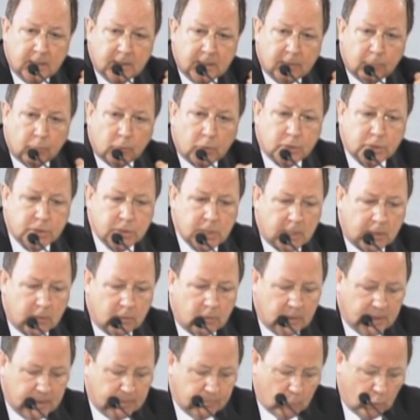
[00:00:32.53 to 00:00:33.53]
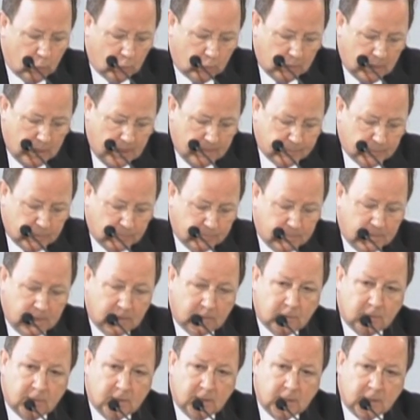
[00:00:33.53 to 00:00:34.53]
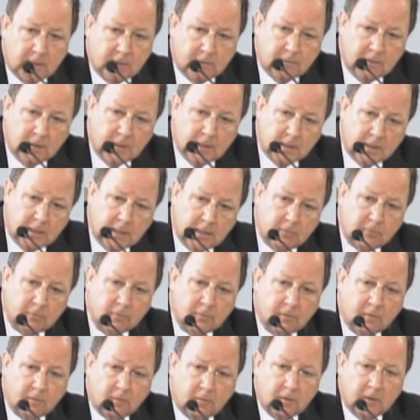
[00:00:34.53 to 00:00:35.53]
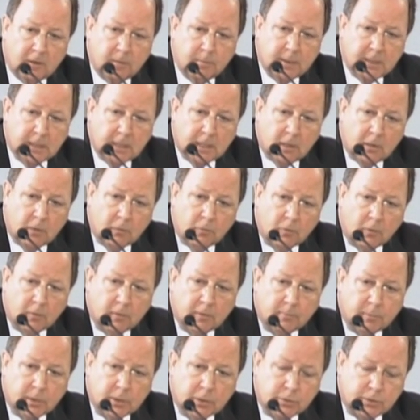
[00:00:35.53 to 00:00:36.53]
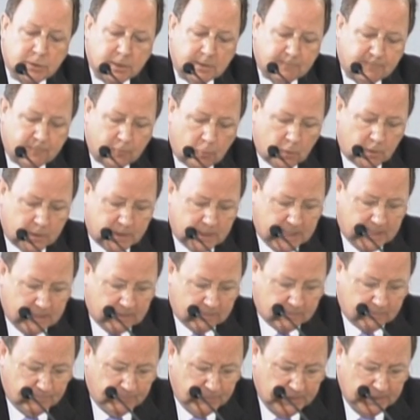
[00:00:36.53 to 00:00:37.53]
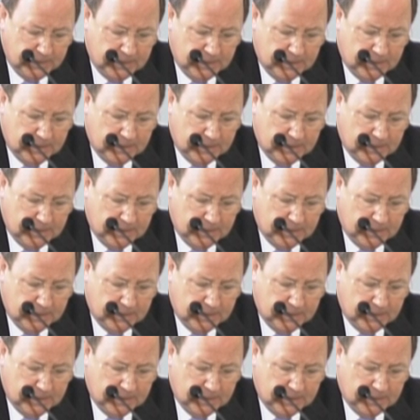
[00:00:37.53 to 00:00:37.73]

that were generally more optimistic than either the CBO or the blue chip forecast.